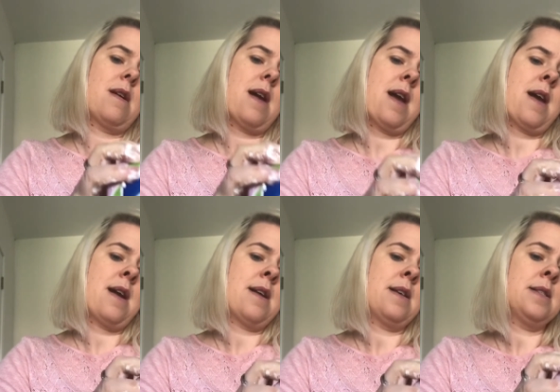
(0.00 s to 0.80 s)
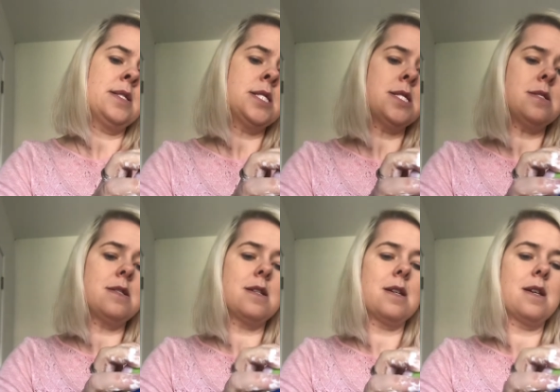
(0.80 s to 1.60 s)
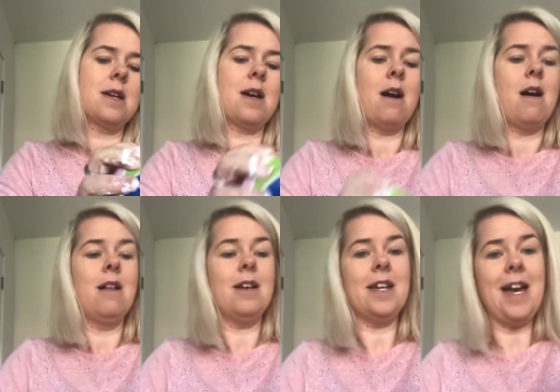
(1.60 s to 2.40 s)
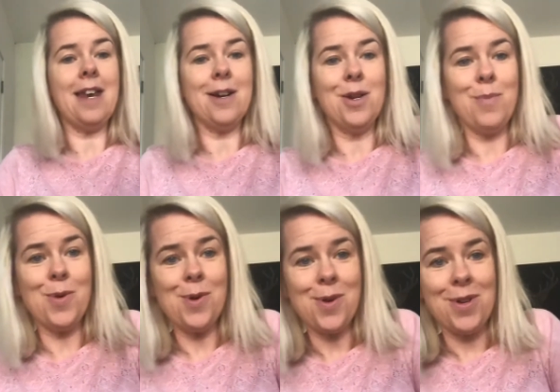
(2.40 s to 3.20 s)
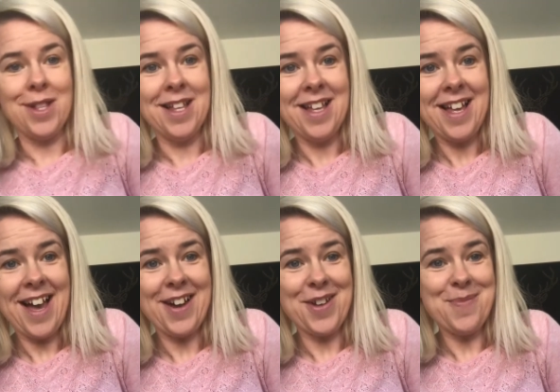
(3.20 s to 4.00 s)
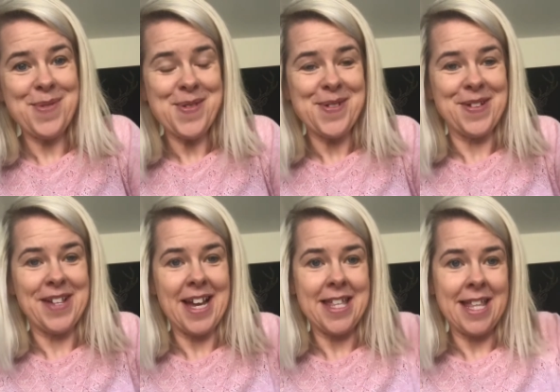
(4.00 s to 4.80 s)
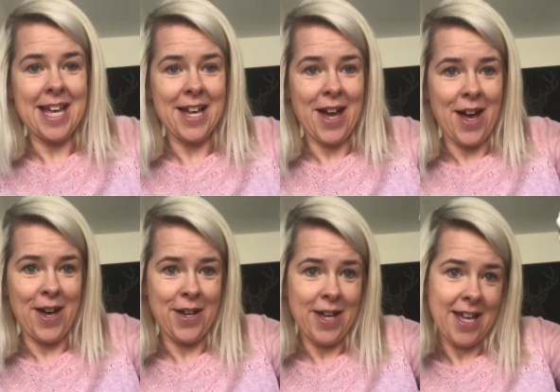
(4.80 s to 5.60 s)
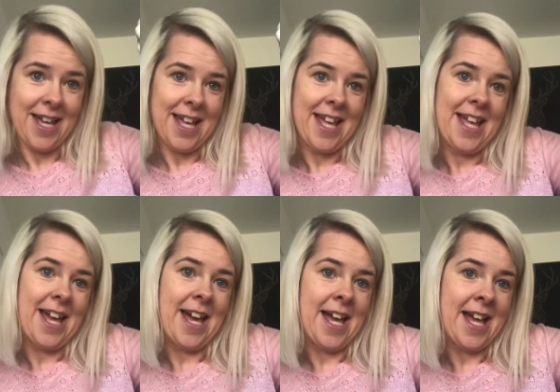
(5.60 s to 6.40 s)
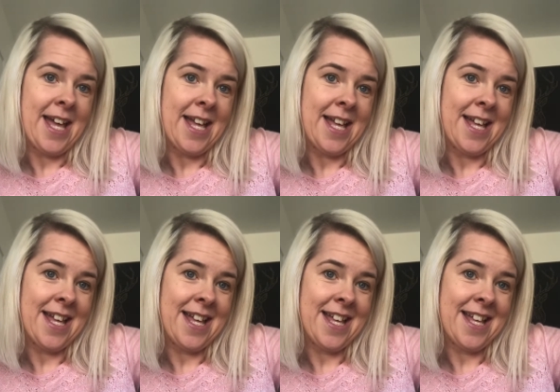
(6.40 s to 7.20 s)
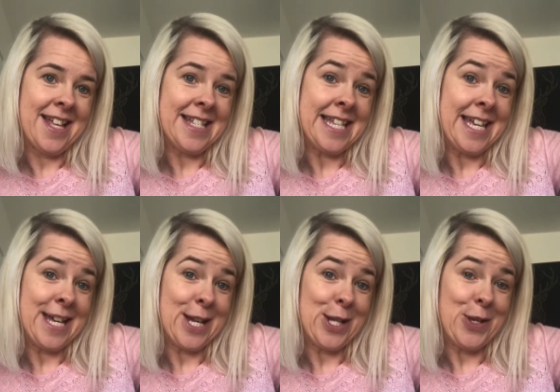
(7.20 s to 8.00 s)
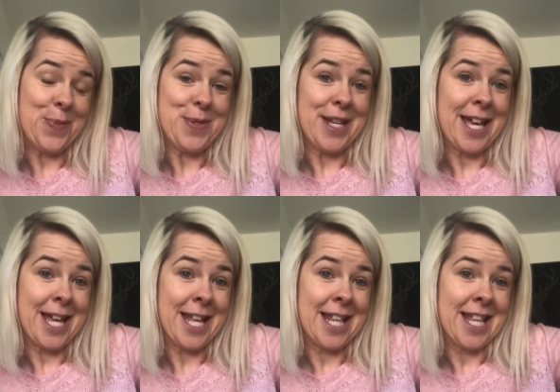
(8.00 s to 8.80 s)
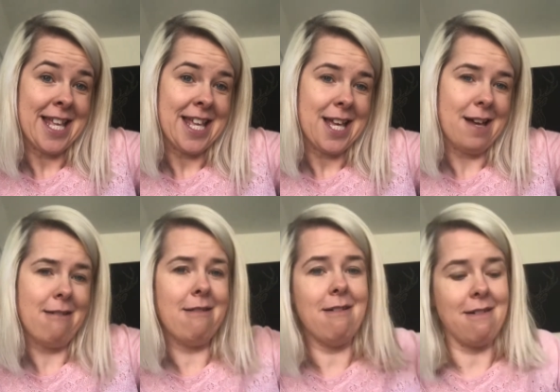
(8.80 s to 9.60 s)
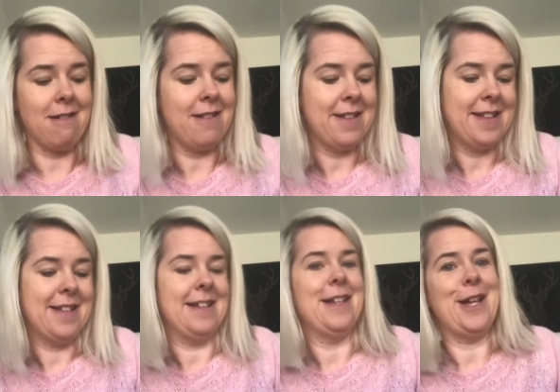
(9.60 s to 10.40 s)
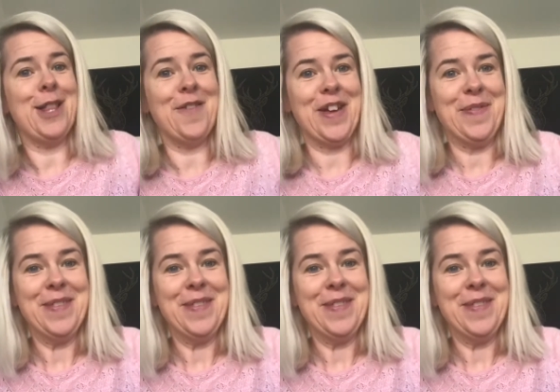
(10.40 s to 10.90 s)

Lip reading: And look at that, I got a ball. I got a ball. And I let go. And it gloops again. Oh, I love it.